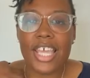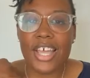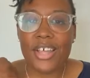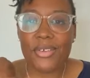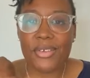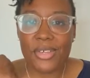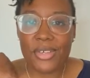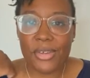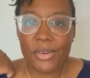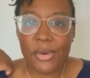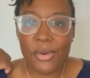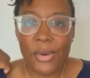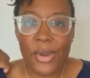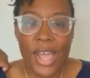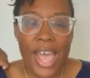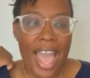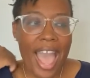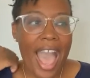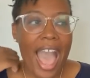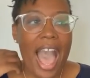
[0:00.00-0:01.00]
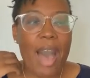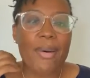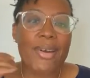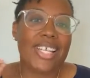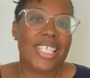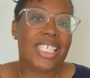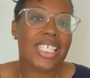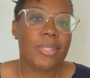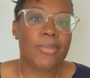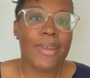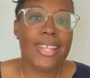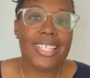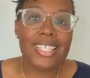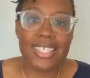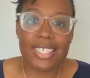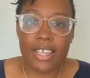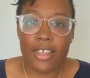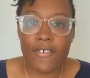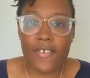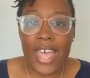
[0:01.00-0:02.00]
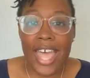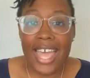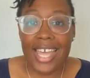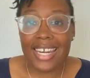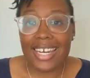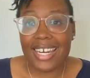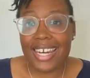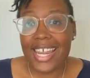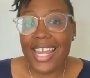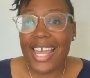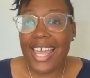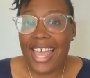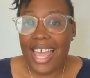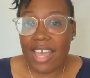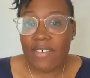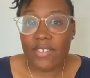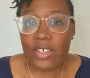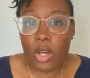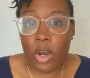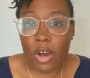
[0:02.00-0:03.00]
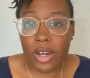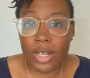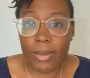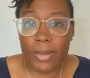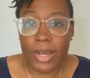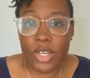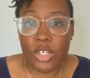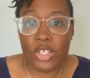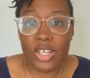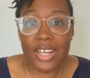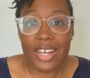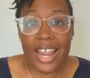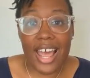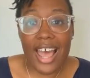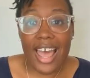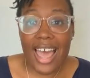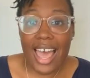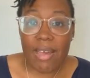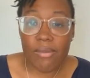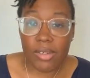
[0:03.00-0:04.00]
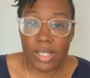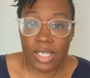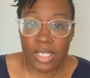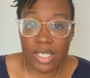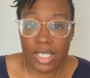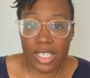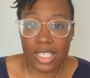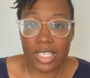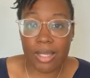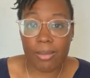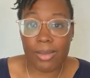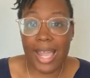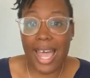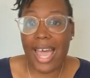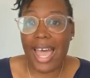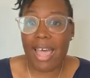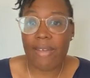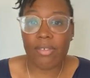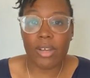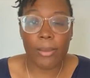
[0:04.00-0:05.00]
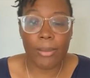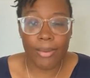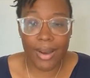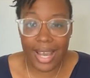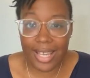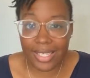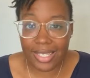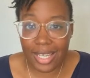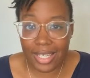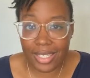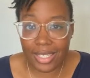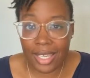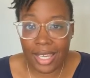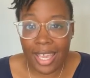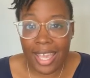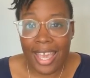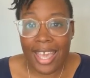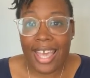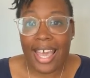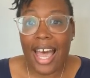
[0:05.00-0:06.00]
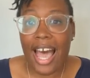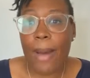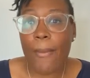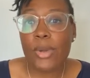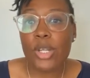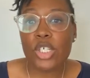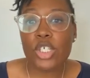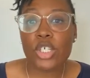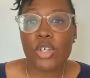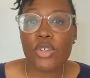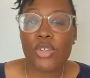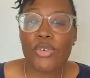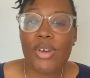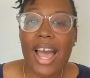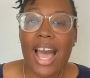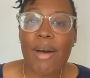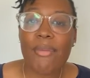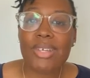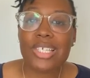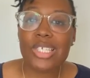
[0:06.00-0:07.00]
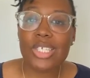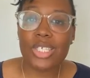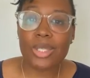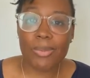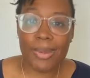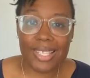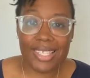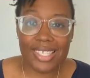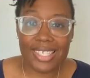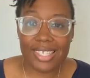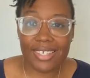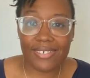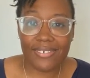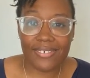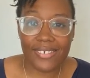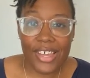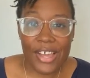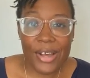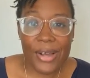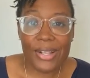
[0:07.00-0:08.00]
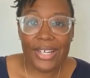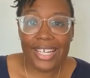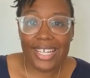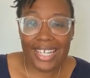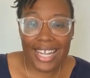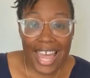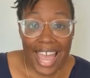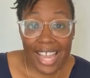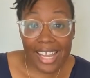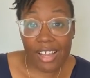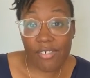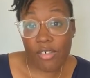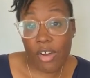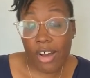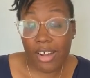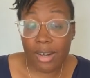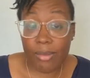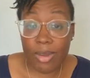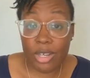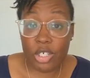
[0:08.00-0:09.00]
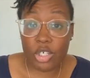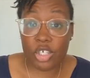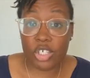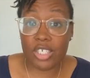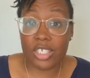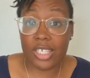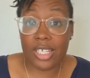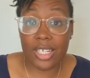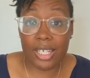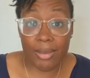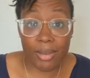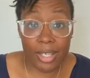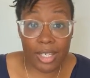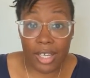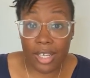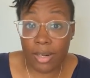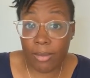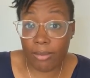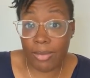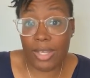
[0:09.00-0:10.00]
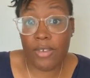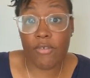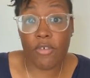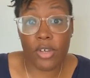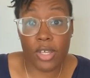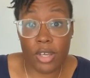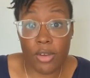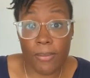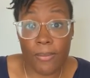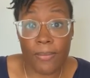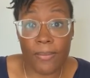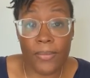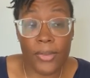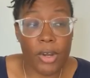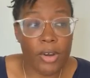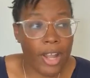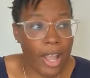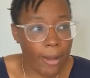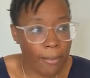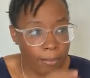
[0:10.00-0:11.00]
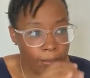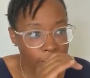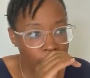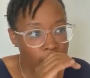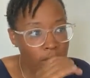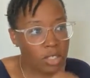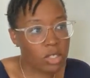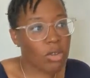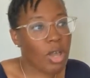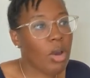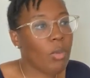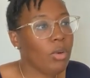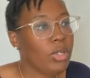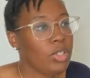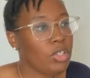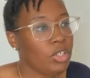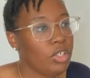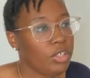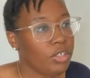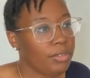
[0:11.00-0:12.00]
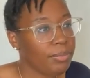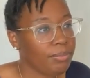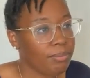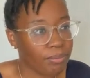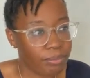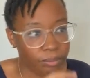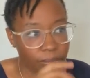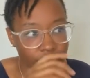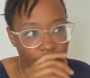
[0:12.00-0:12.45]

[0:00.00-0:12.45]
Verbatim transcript: tell you how expensive not having automation, not having a system, not having a process. I'm gonna show you how expensive lack of automation is gonna, gonna be for you, okay? This is what I want you to do.